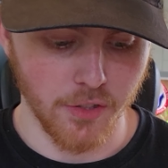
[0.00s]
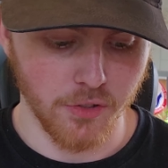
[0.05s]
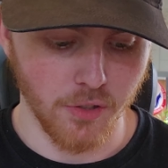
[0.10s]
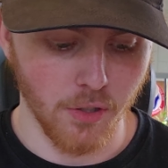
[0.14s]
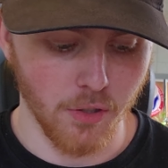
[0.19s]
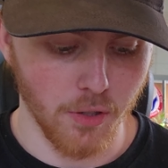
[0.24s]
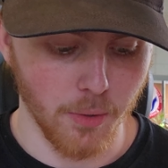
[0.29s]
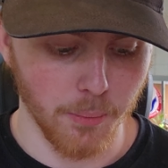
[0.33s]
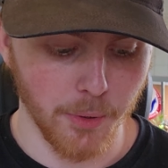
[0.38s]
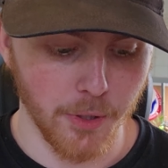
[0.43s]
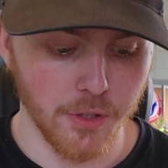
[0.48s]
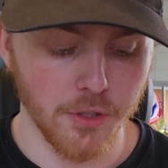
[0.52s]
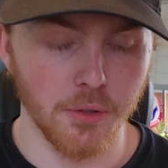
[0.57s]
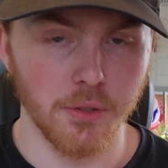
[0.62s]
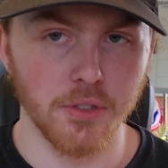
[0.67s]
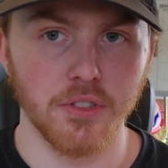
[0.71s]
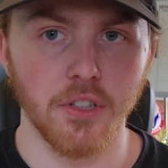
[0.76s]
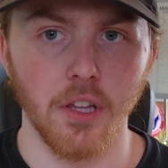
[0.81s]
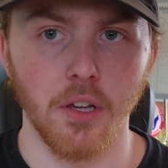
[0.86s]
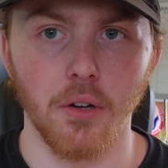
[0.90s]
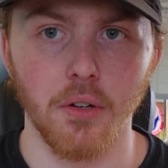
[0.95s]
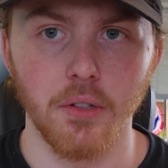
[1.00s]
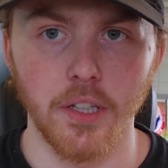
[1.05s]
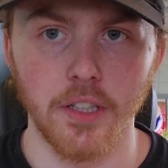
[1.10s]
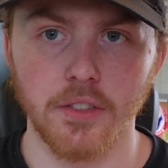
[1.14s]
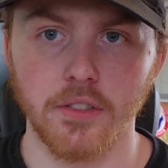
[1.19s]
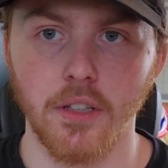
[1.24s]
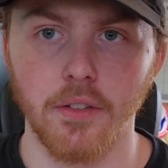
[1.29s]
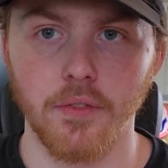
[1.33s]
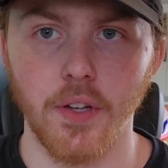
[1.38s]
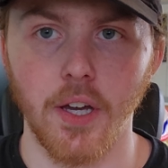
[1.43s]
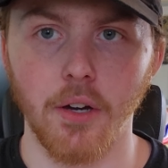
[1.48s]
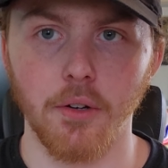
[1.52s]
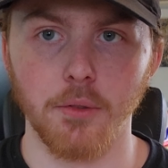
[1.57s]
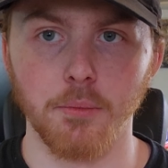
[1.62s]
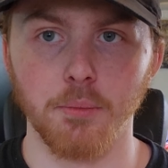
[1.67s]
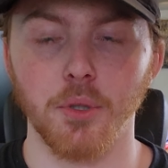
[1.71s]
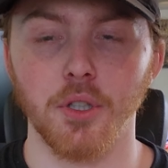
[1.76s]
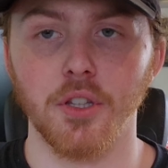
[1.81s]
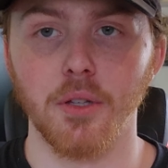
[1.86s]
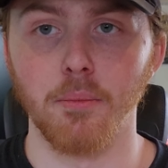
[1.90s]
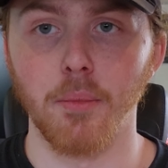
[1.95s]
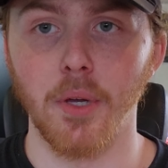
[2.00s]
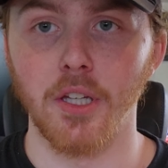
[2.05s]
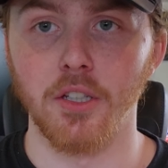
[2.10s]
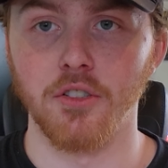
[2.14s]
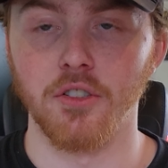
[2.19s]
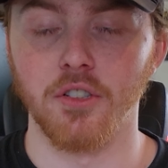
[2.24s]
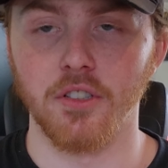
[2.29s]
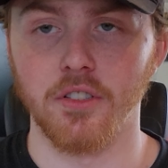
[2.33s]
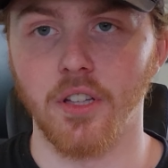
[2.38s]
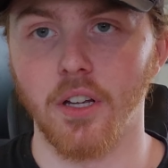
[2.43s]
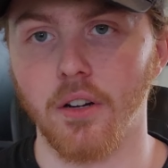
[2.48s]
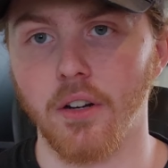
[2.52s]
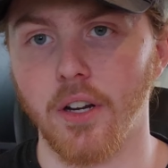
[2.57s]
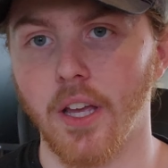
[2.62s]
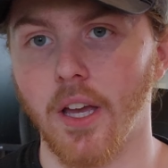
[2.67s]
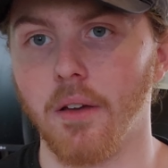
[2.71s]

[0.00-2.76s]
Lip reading: so all I'm going to do is take all that stuff out and put the matrix that I already